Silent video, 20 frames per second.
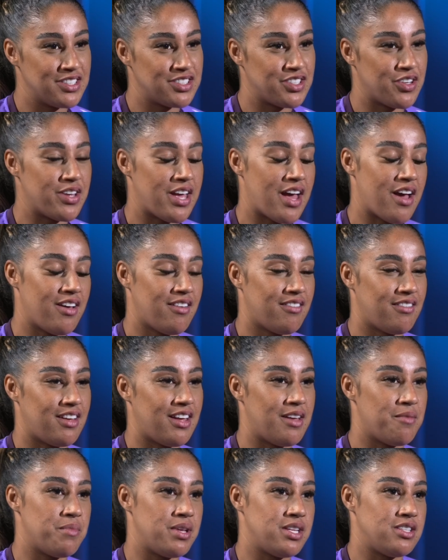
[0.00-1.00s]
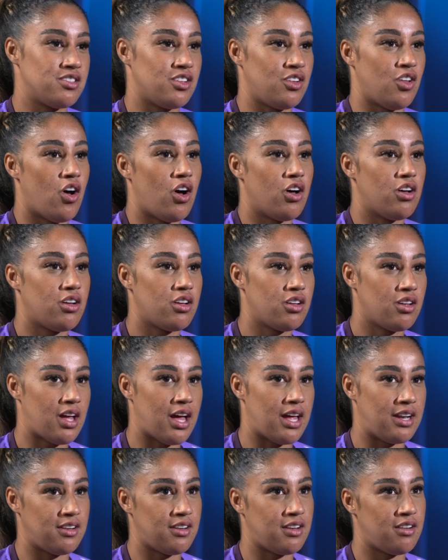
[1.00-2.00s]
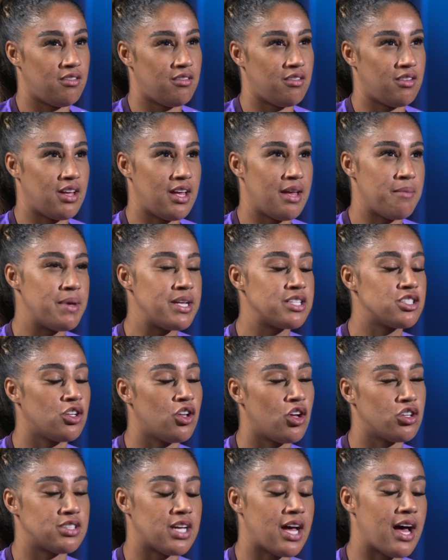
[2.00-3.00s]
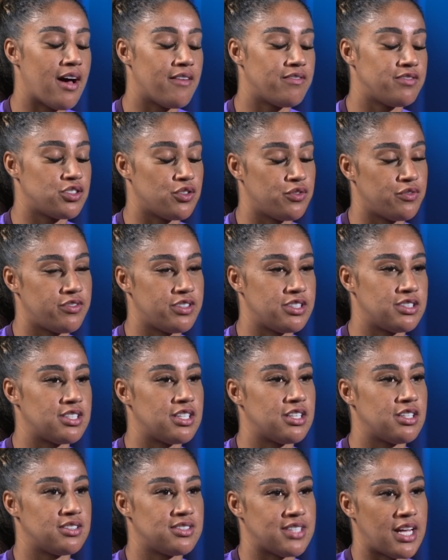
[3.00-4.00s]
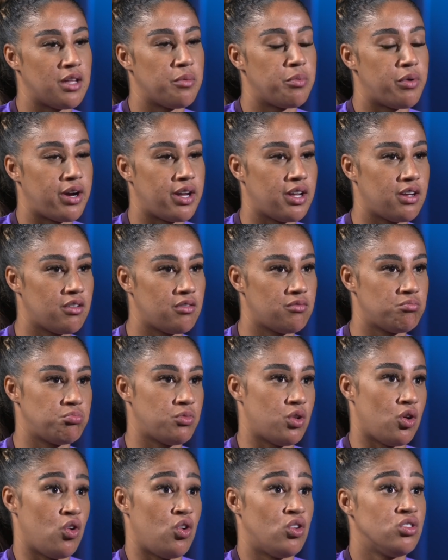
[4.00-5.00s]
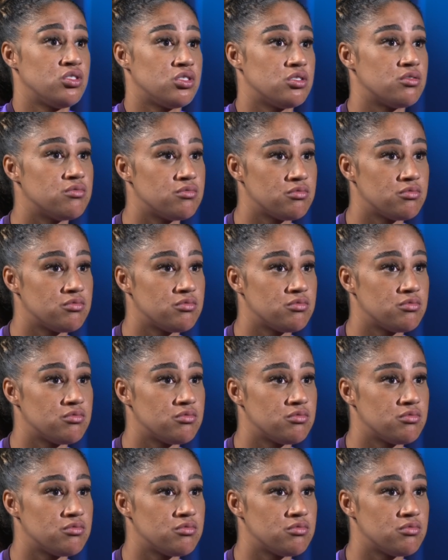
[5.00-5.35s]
So yeah, it means a lot, and it means a lot to have something to celebrate us.